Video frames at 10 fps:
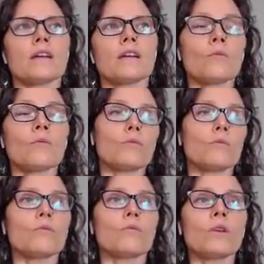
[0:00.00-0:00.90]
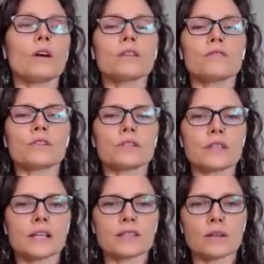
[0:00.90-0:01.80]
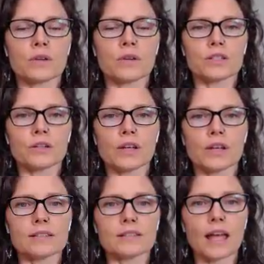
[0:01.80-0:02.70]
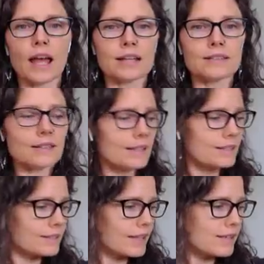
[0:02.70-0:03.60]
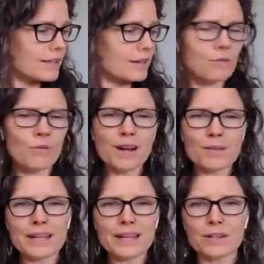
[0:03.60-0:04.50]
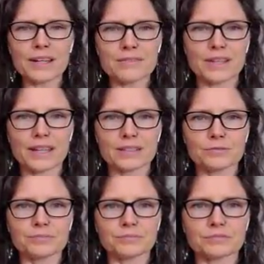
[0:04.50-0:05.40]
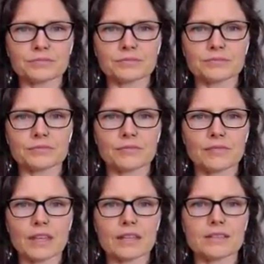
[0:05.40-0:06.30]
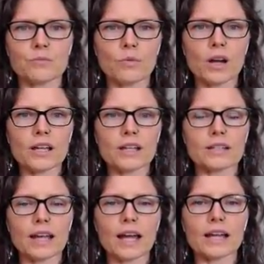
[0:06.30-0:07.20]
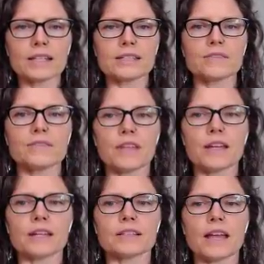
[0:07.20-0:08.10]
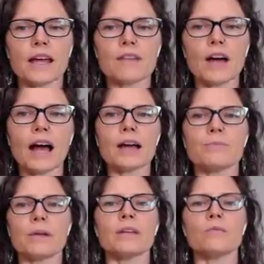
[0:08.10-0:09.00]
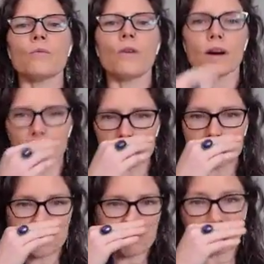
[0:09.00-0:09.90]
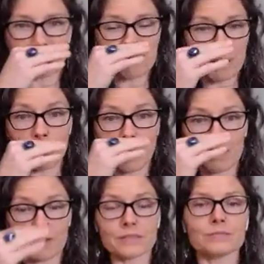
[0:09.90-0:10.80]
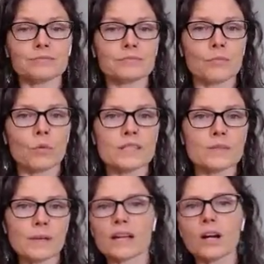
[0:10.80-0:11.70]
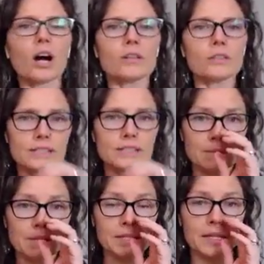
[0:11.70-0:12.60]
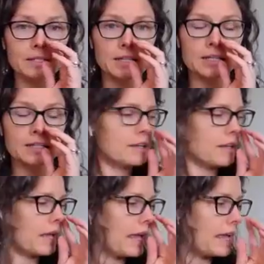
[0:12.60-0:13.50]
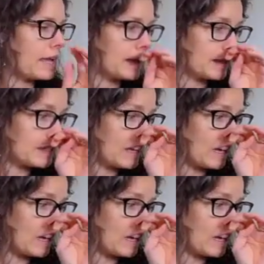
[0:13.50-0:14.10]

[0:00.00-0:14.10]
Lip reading: one of the first things I want to do is say, like, what am I craving? Like, what kinds of things have I been wanting to put in my mouth? What's been calling to me lately? And